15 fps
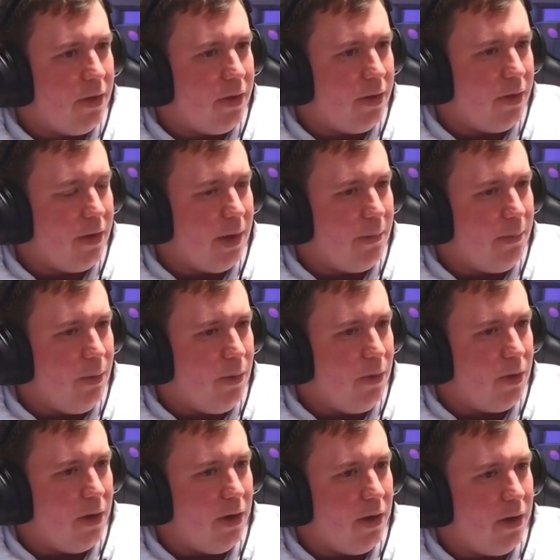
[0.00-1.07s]
Get more
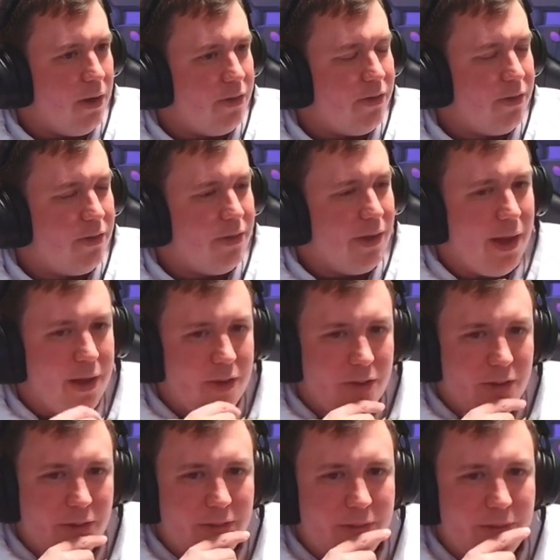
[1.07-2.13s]
cards selection.
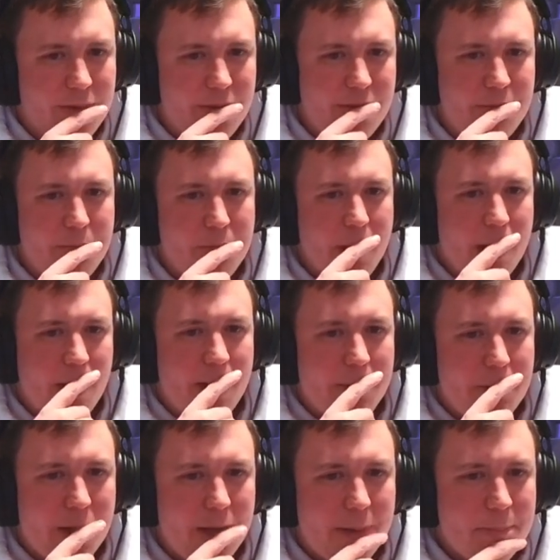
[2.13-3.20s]
It's bad,
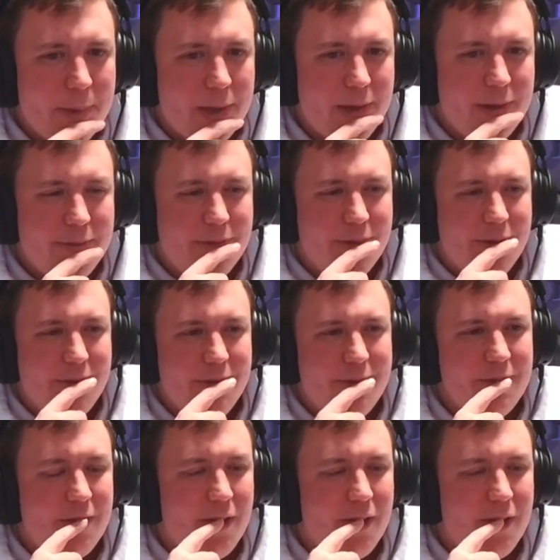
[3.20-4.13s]
bad, bad for us.